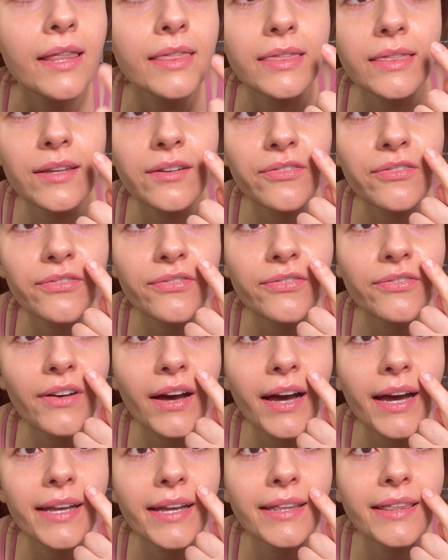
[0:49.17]
the
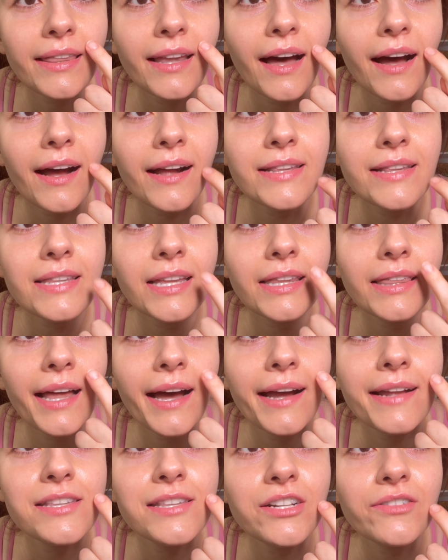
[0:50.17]
fine line, the
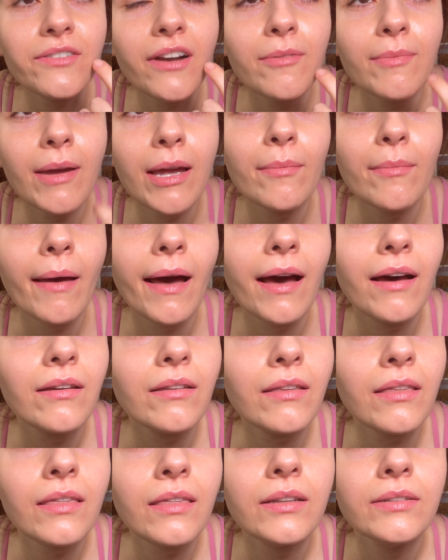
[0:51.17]
lines are around my
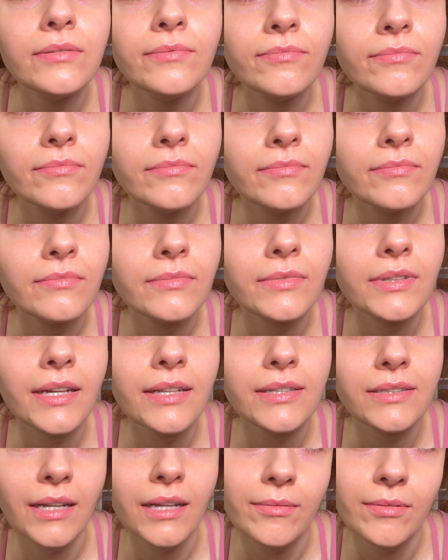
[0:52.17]
mouth. I
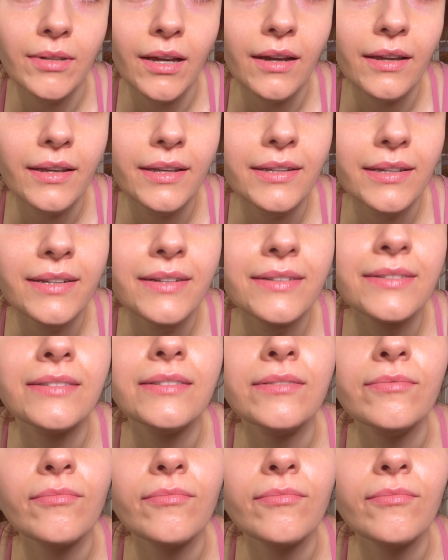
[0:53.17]
stopped talking.